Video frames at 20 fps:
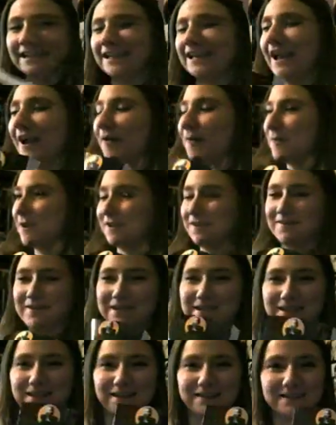can't wait to
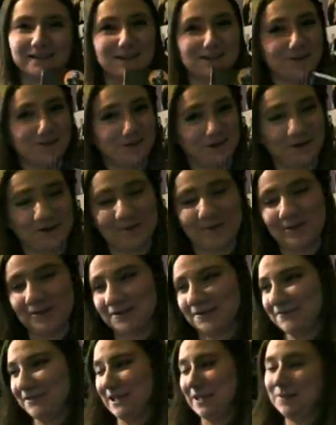read that because I love Veronica
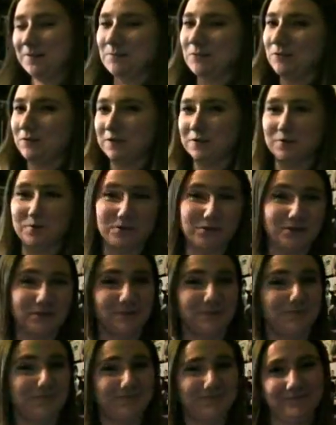Mars. Like, the movie's
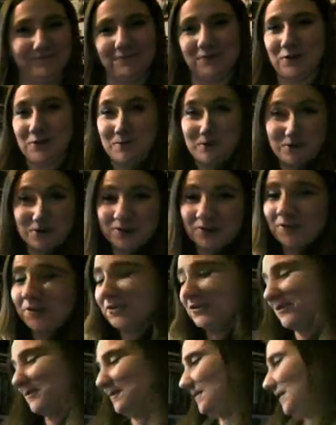awesome. Veronica Mars is
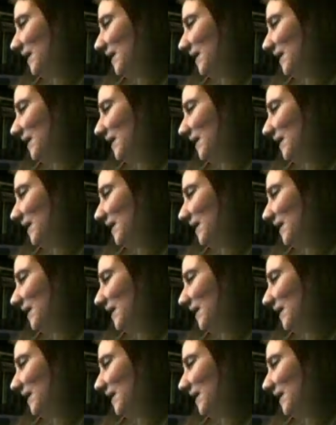awesome.